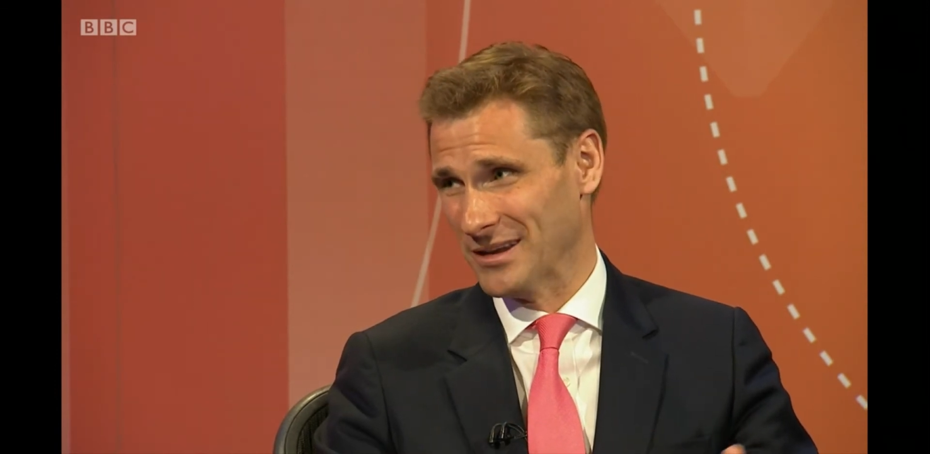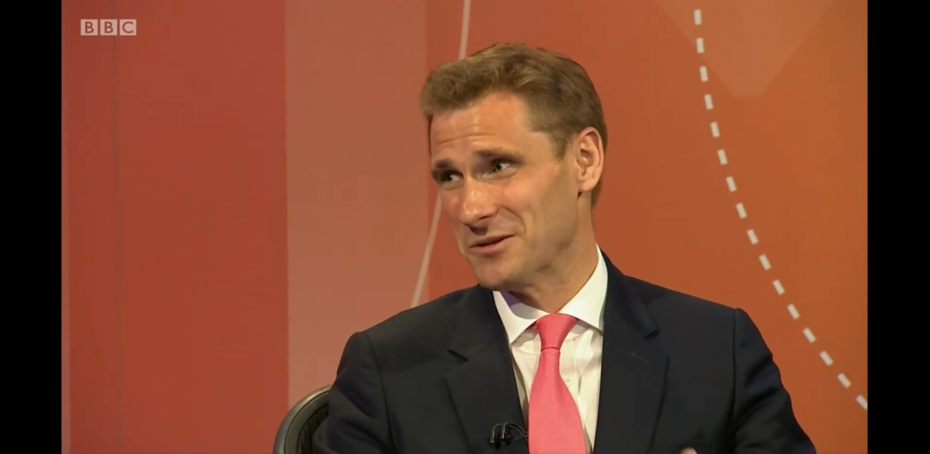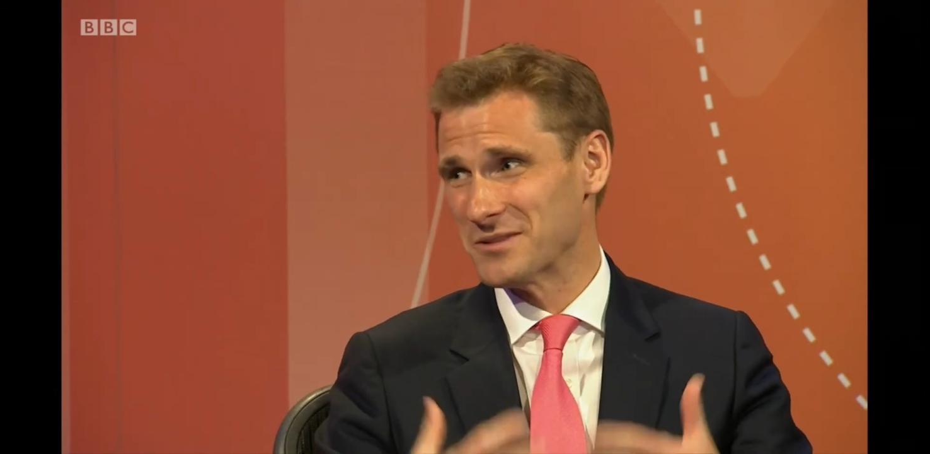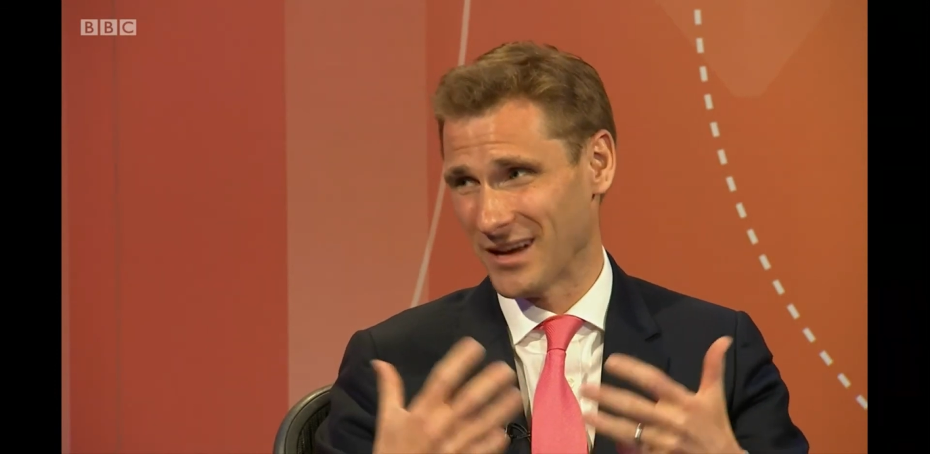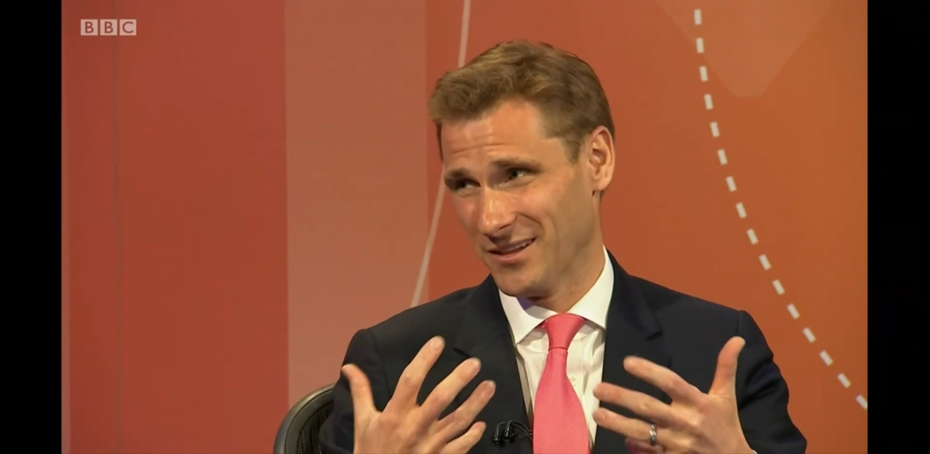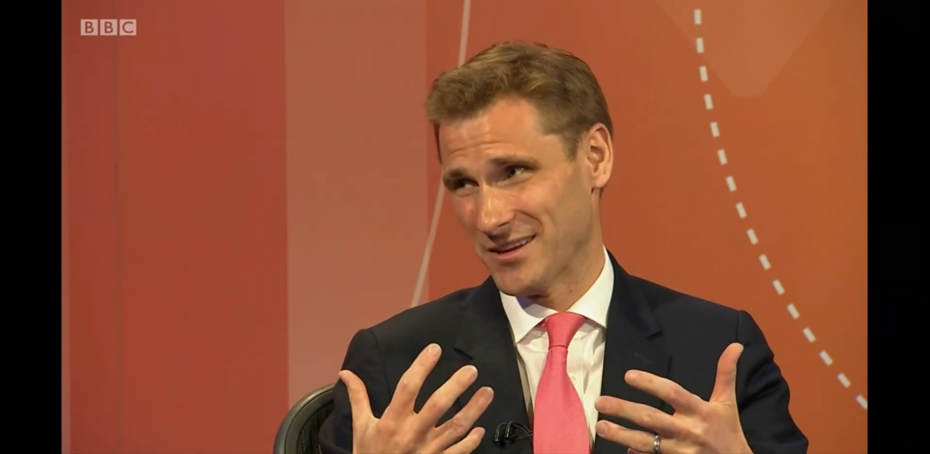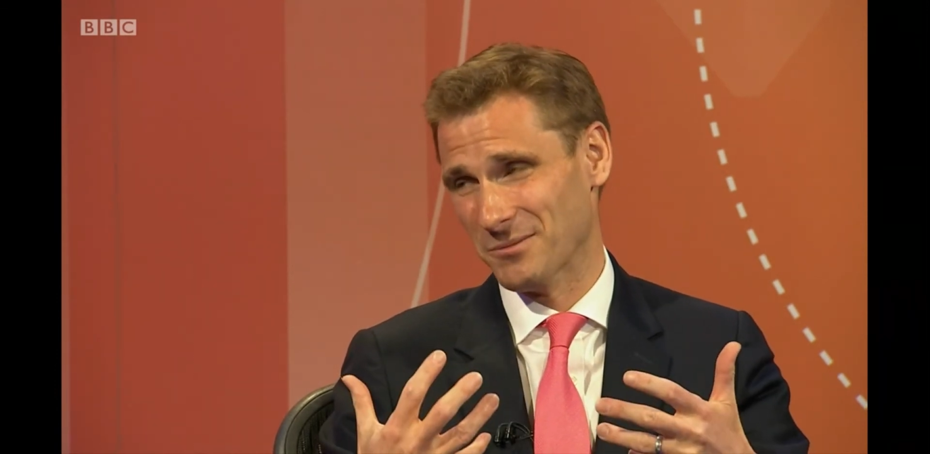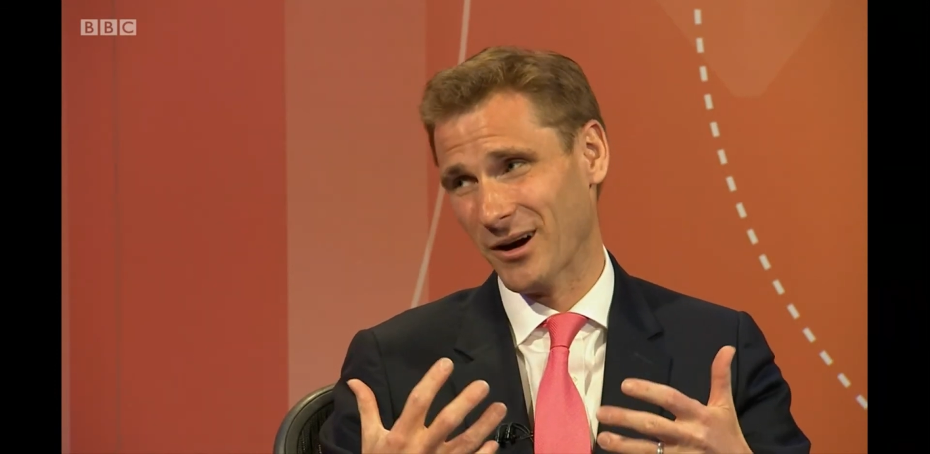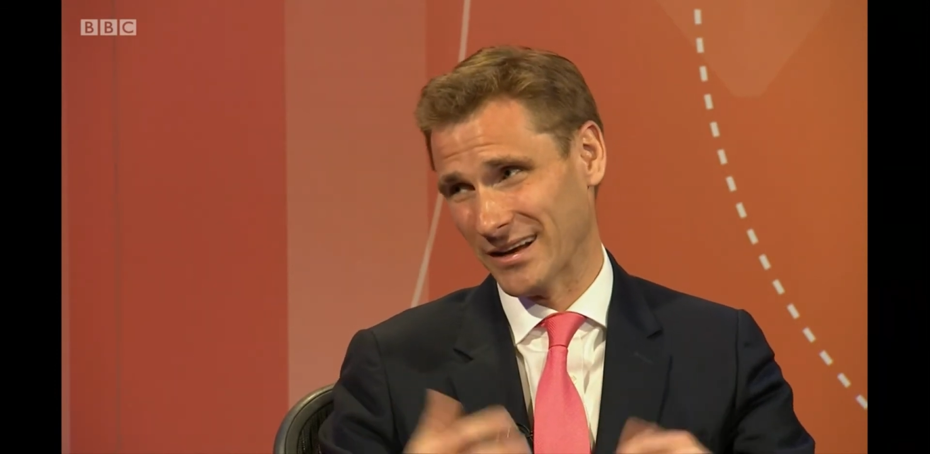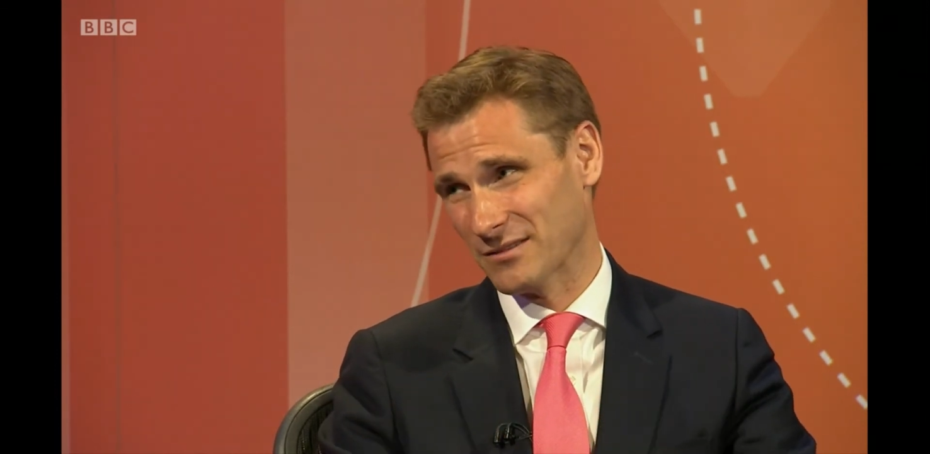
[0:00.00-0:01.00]
you can tell they're
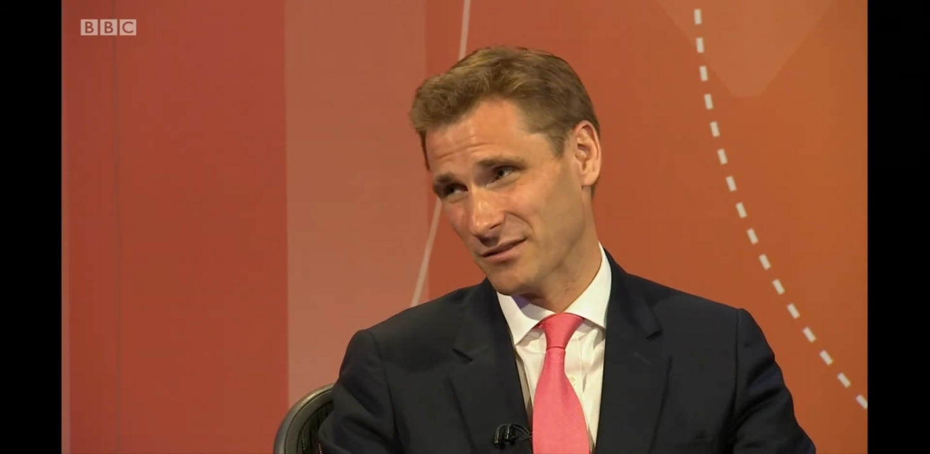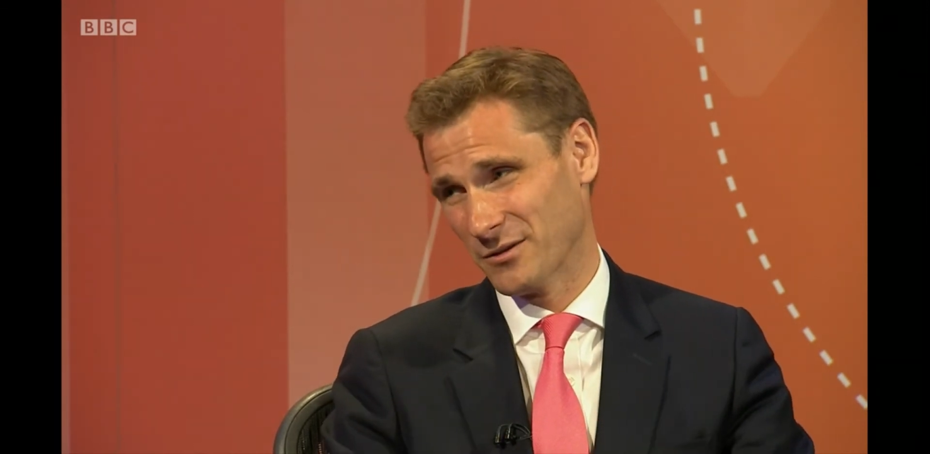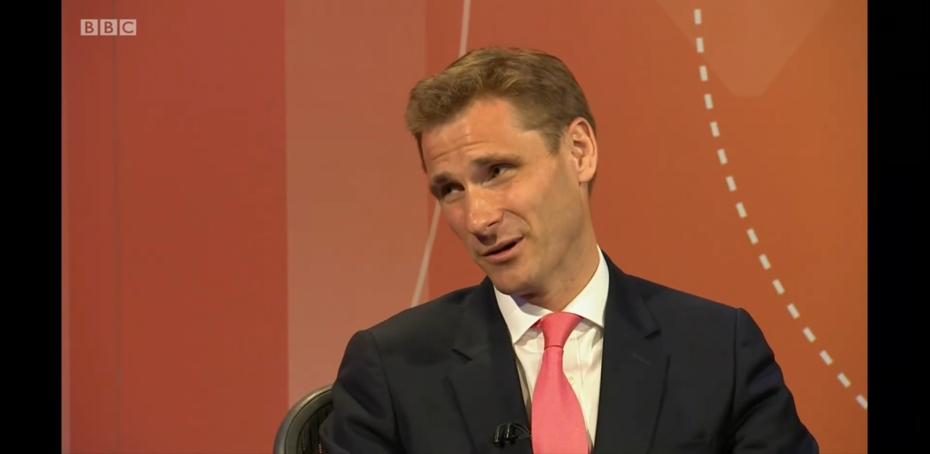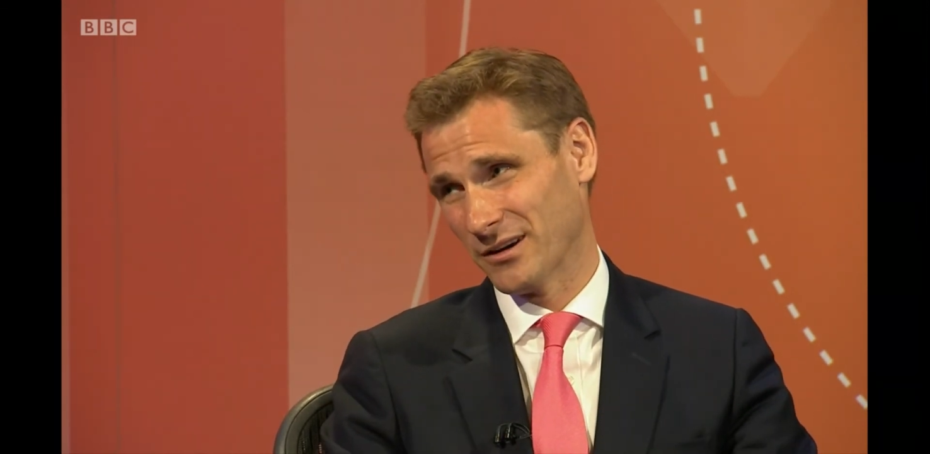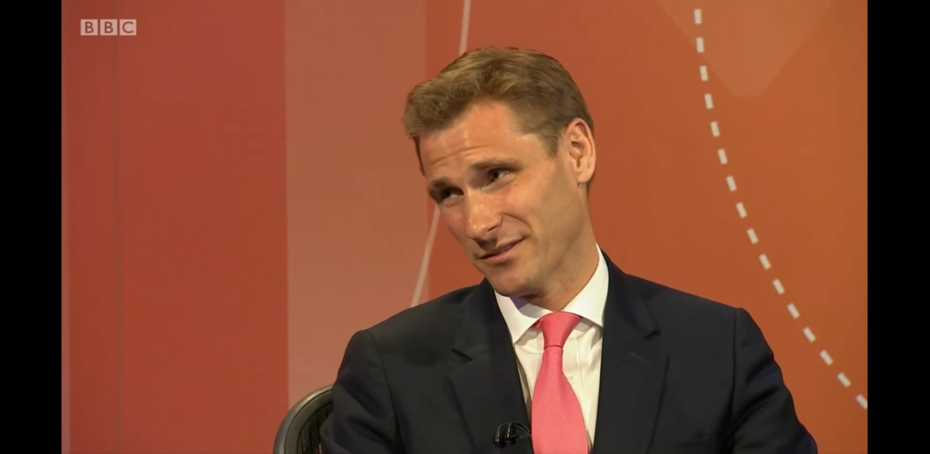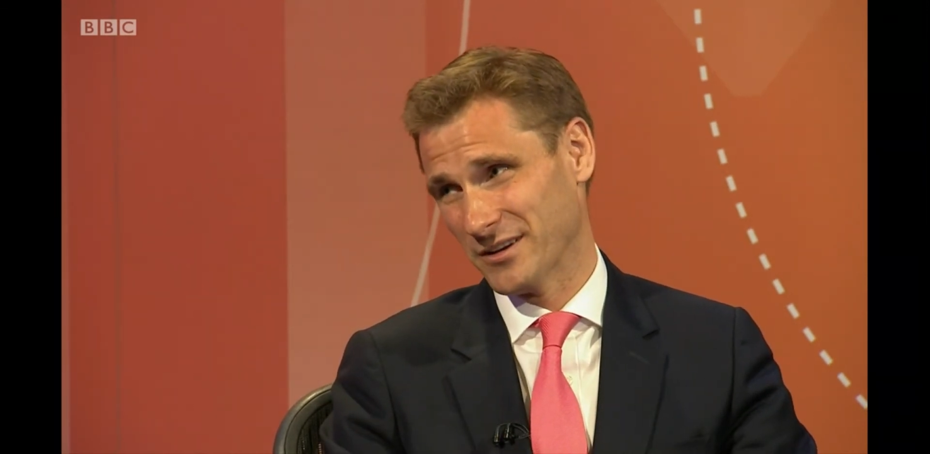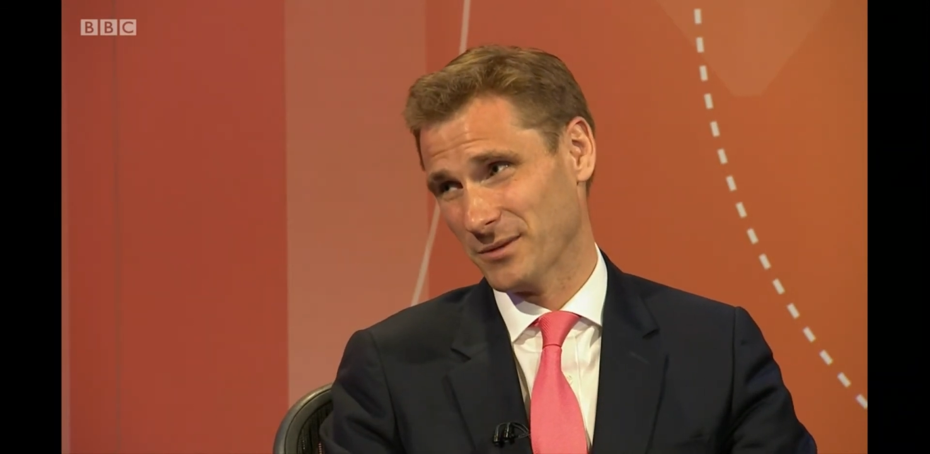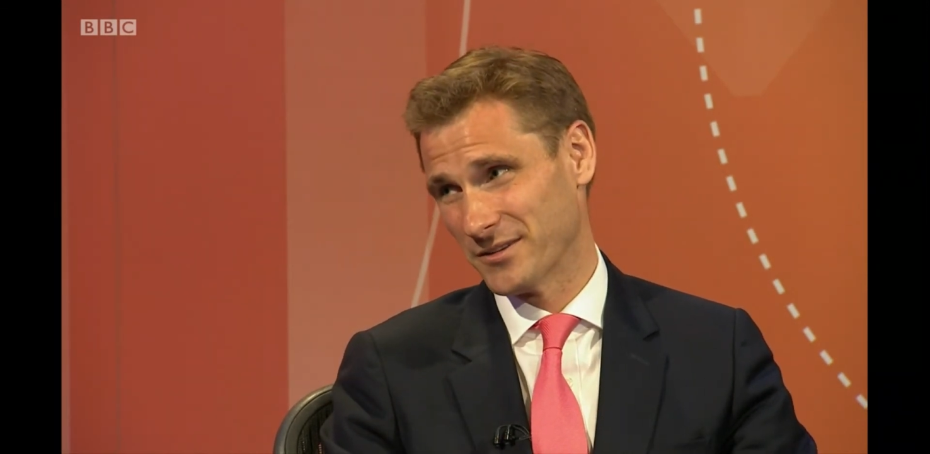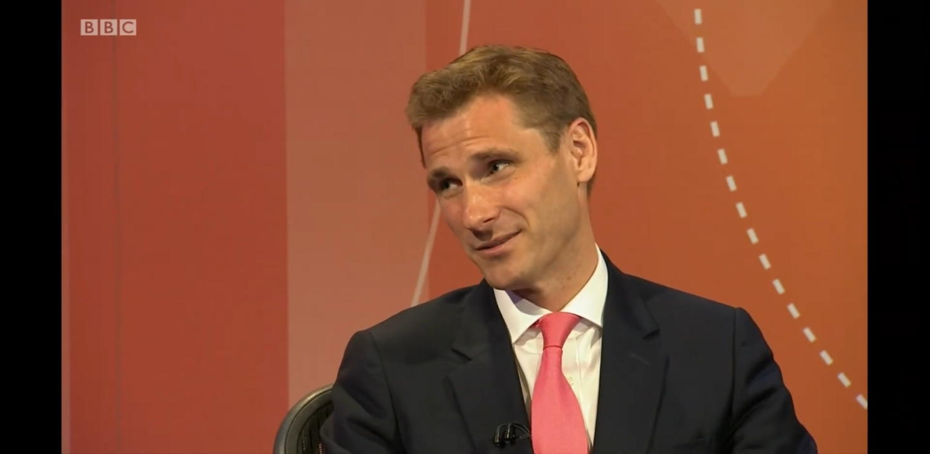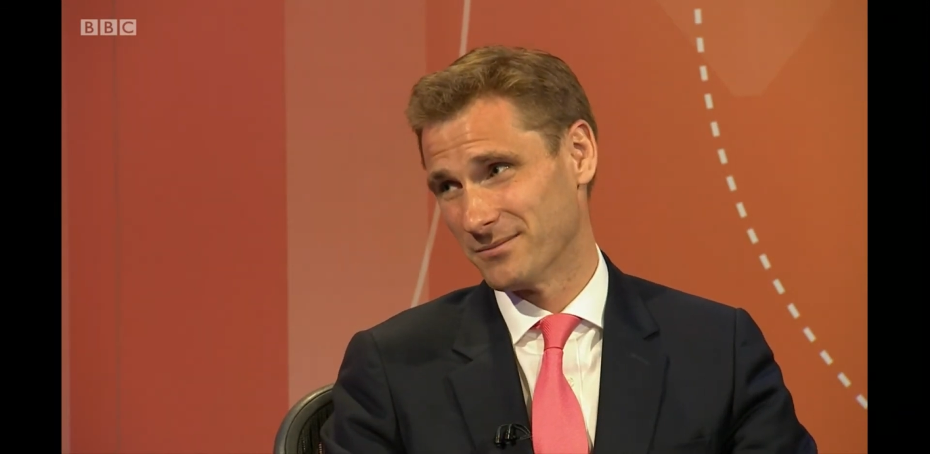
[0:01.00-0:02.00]
smiling even if they're wearing a face
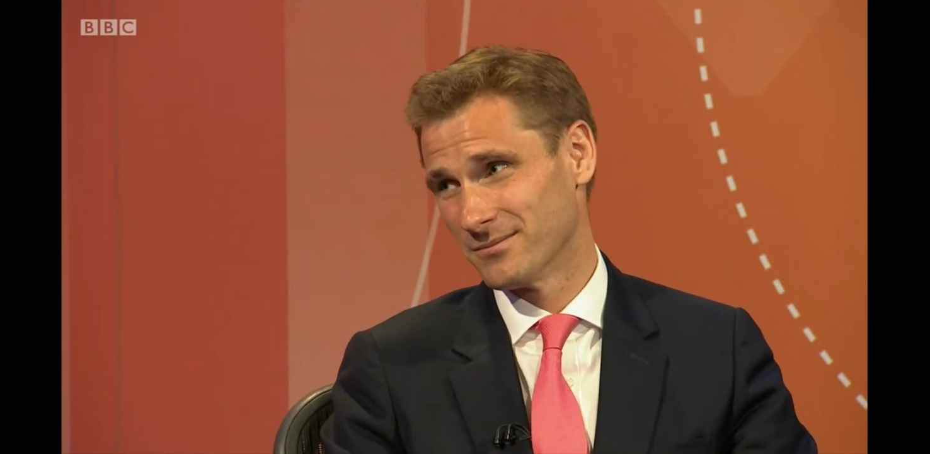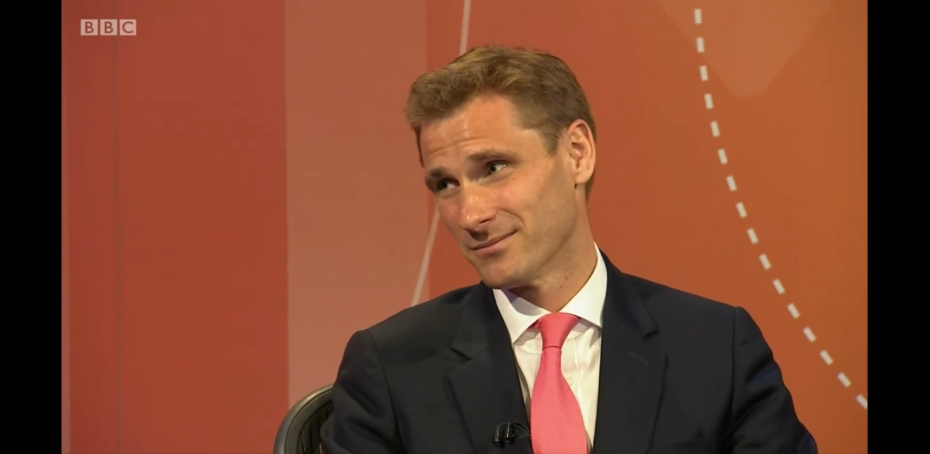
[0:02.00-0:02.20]
mask.